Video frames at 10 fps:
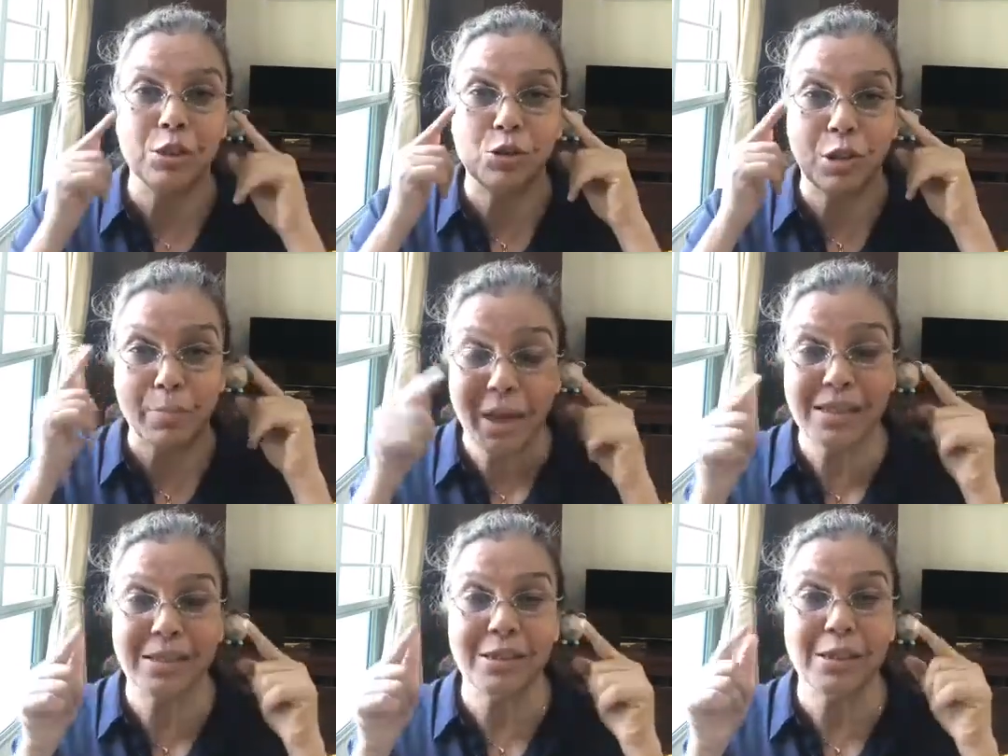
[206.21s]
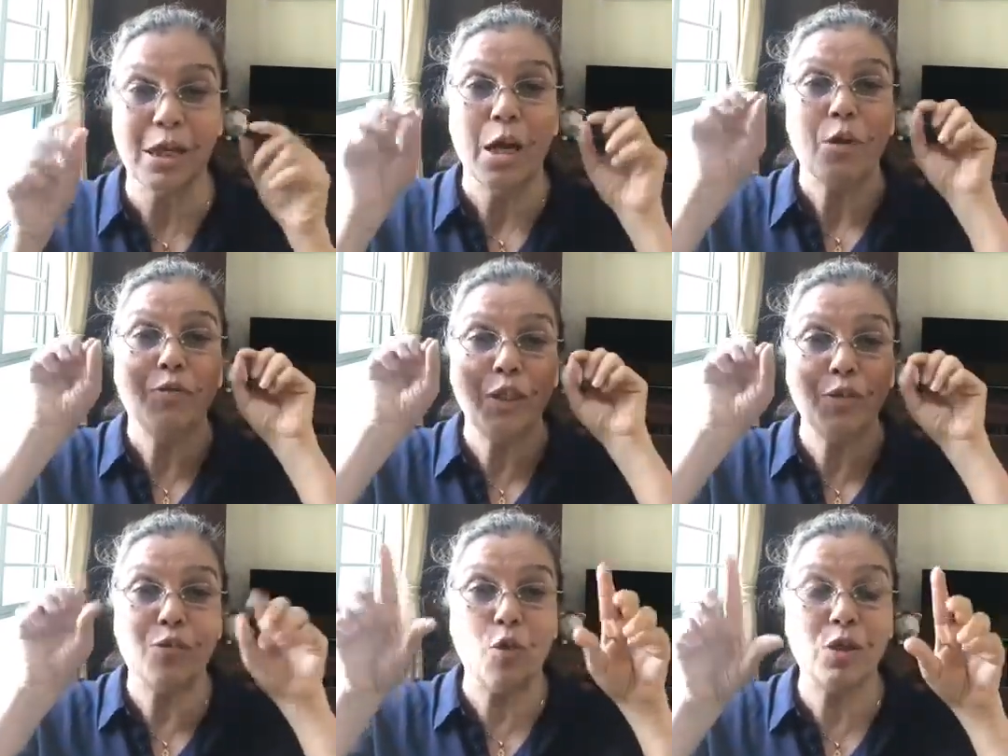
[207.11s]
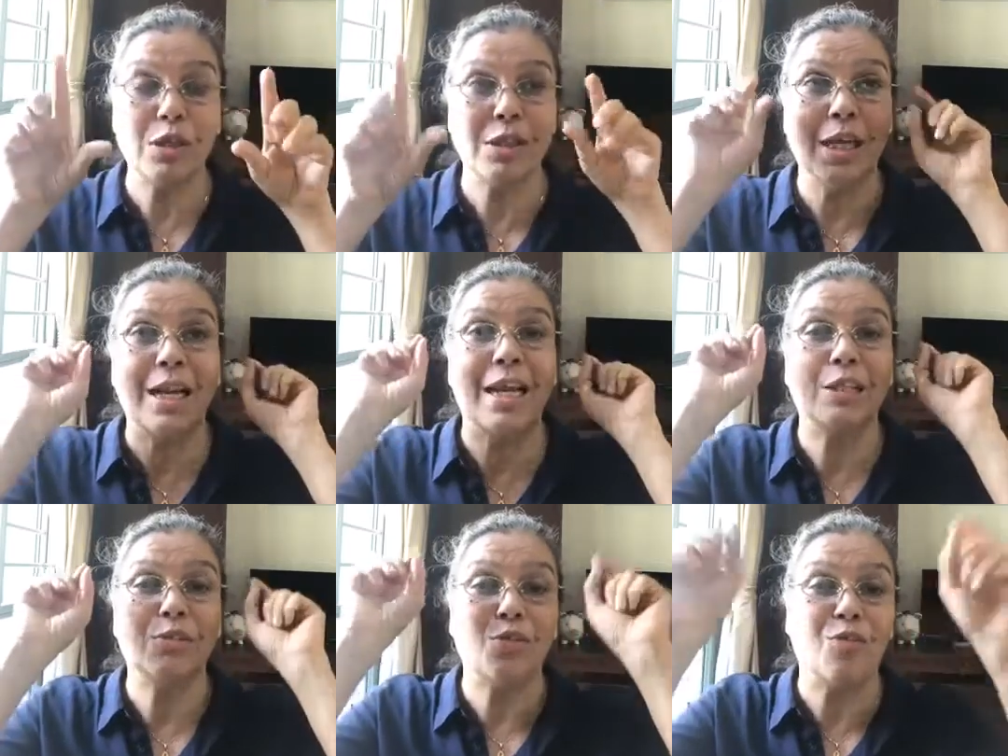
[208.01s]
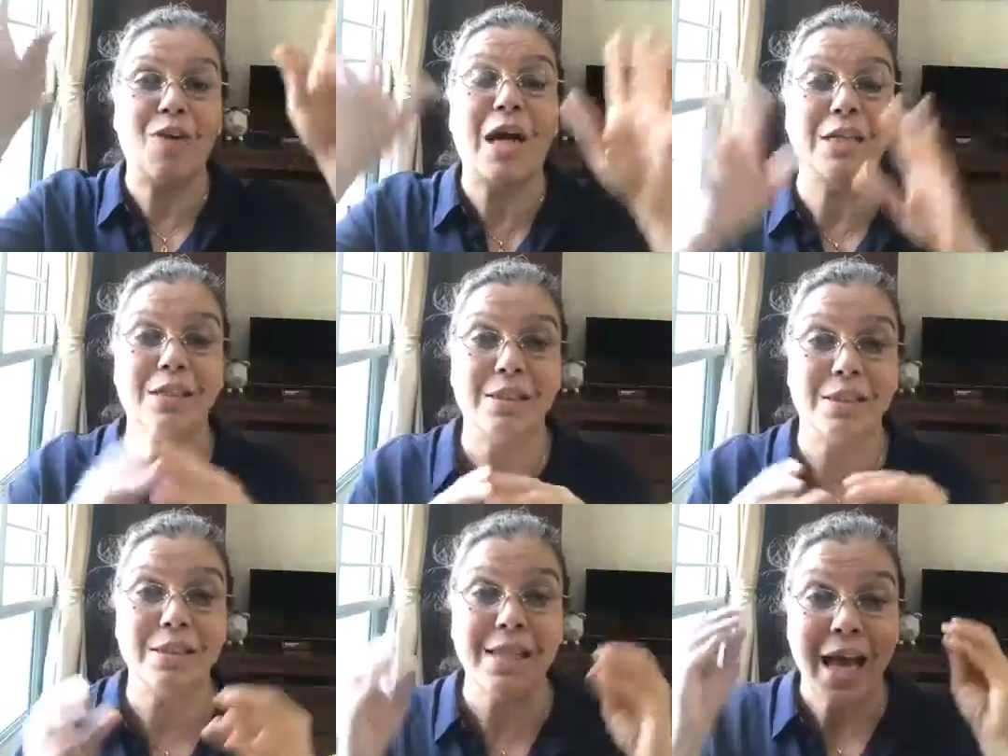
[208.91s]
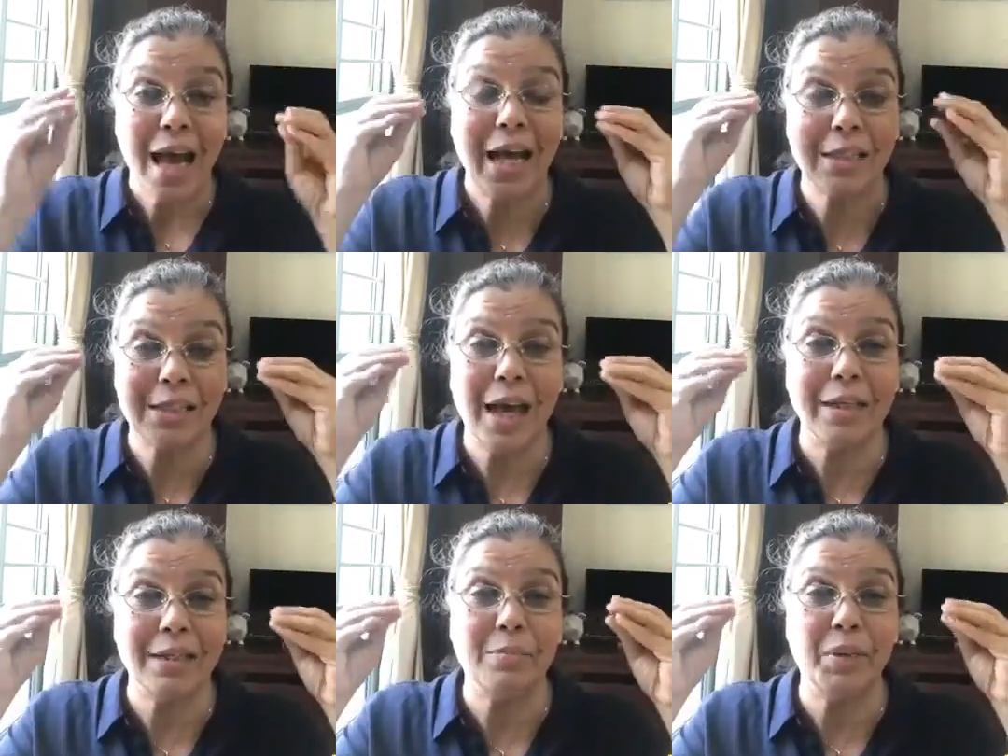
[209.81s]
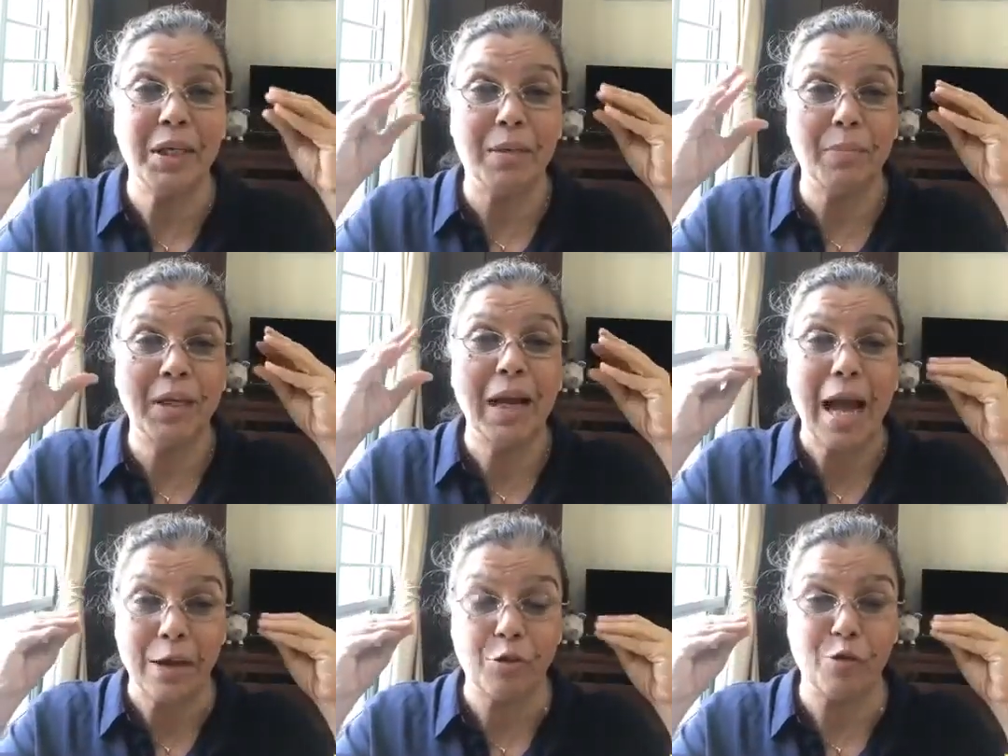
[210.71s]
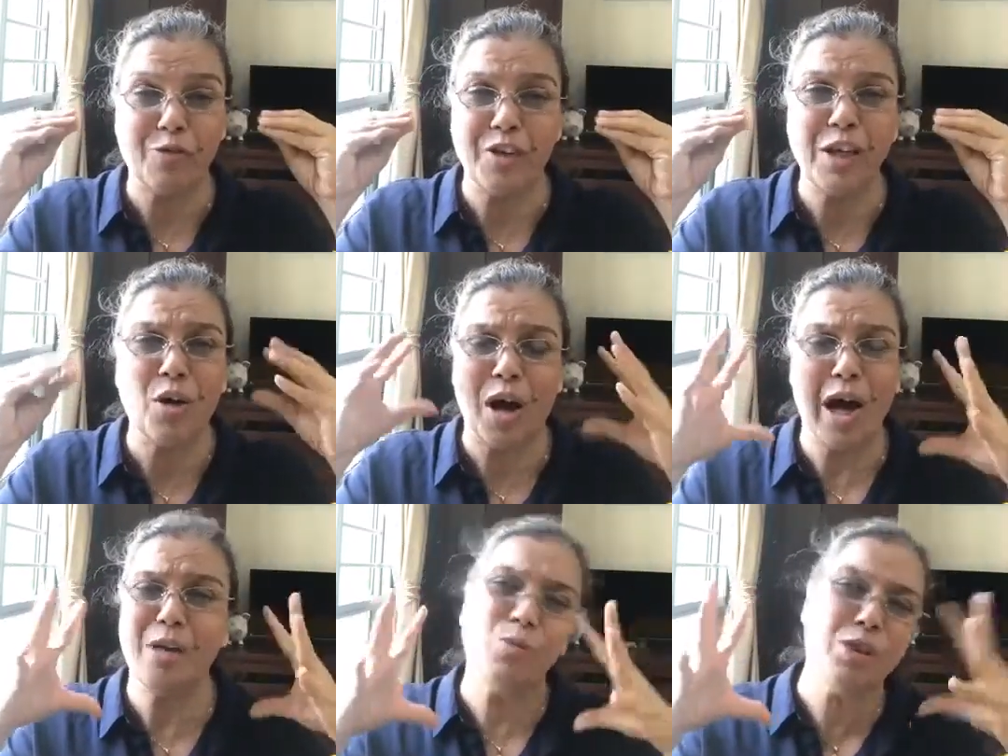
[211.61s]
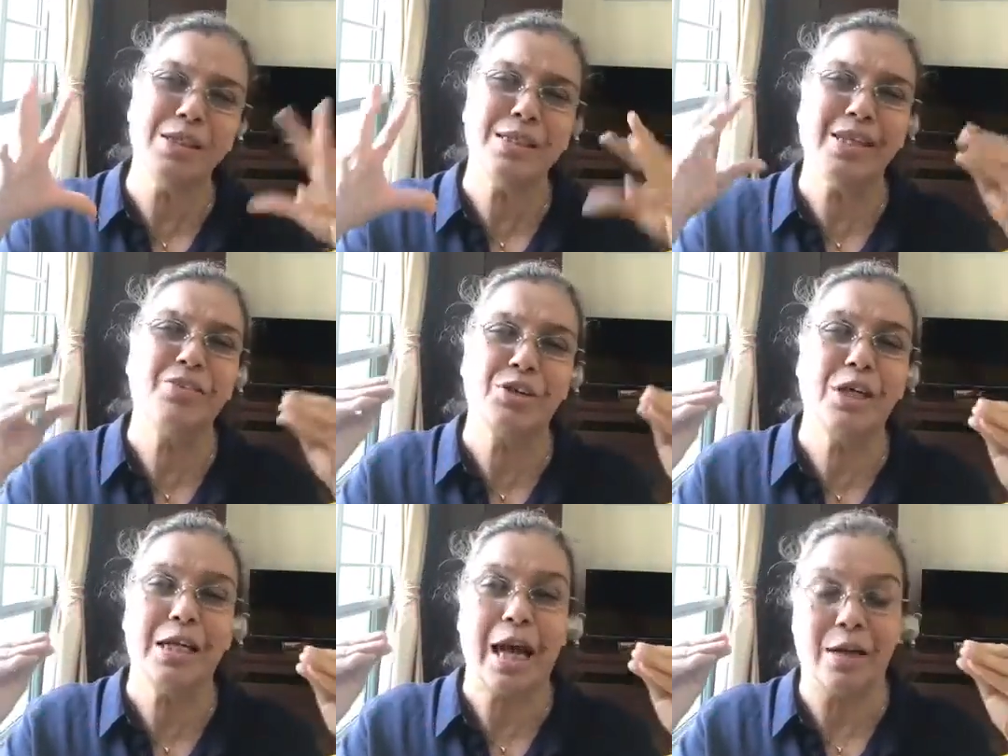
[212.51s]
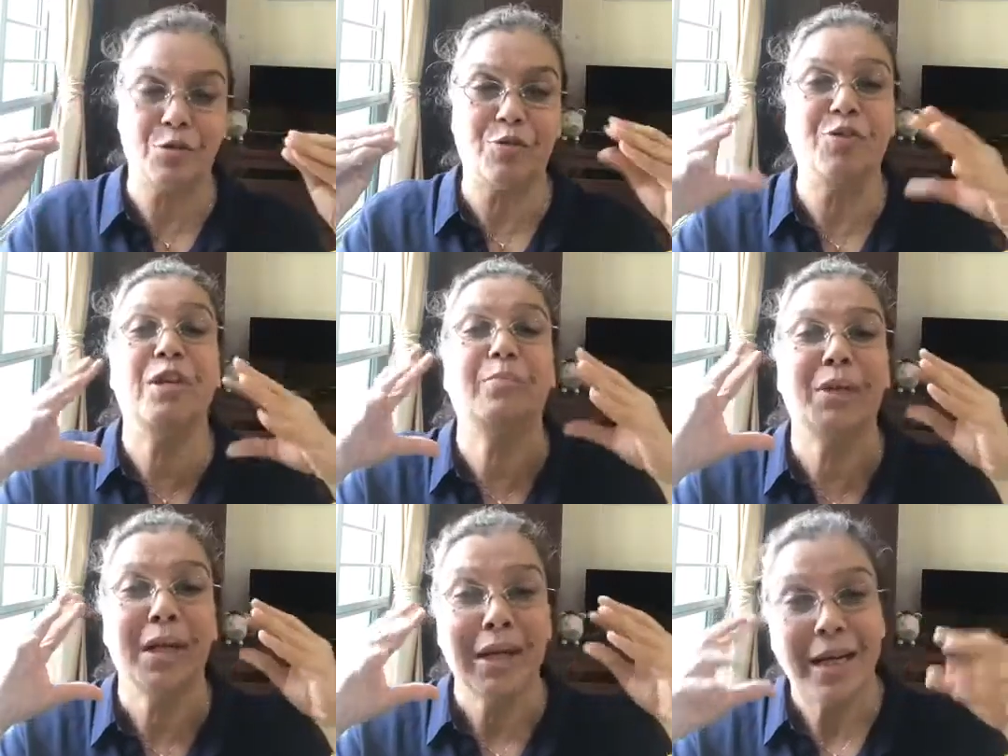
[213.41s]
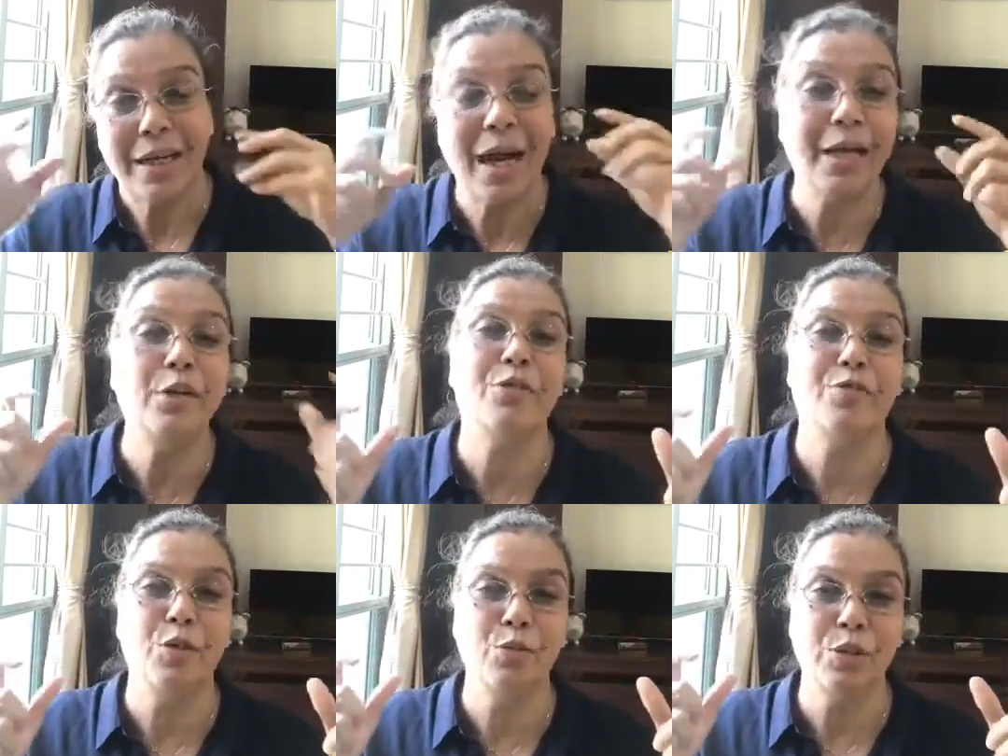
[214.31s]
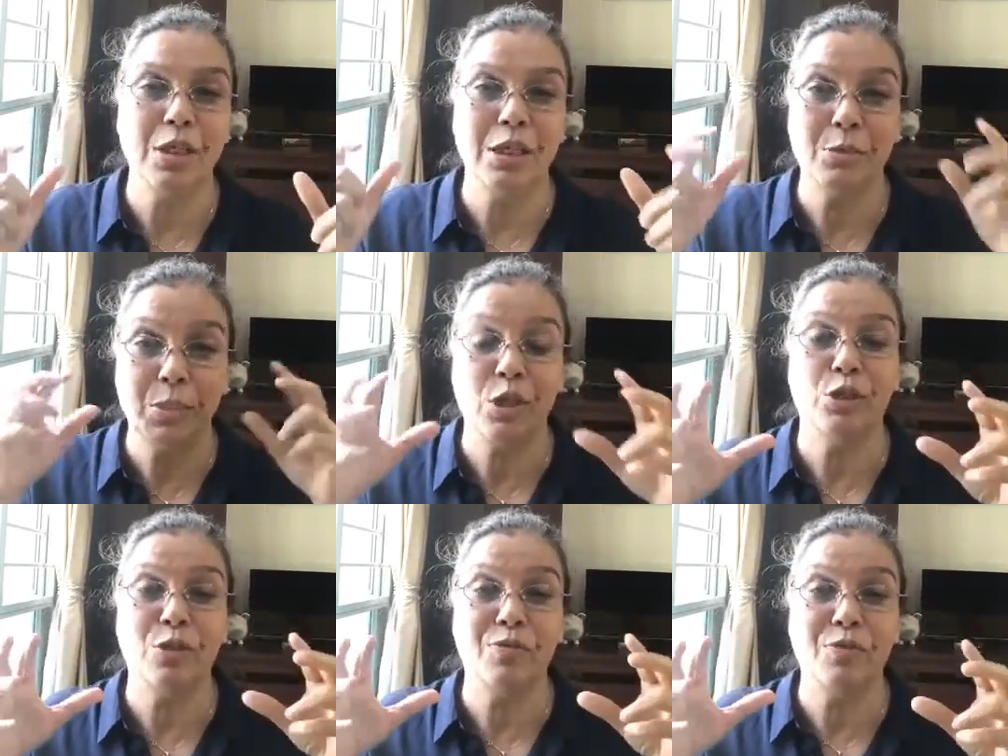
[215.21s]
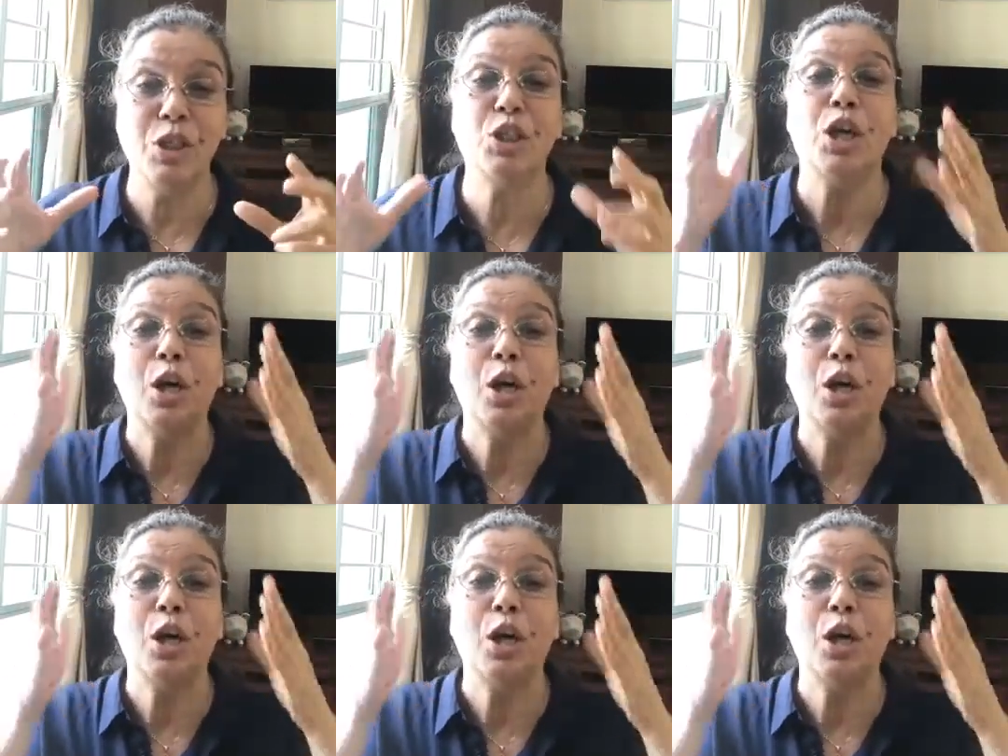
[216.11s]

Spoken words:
So the muscles which focus the lens for far distance has started becoming atrophied, or I wouldn't say really atrophied, but kind of useless, because of which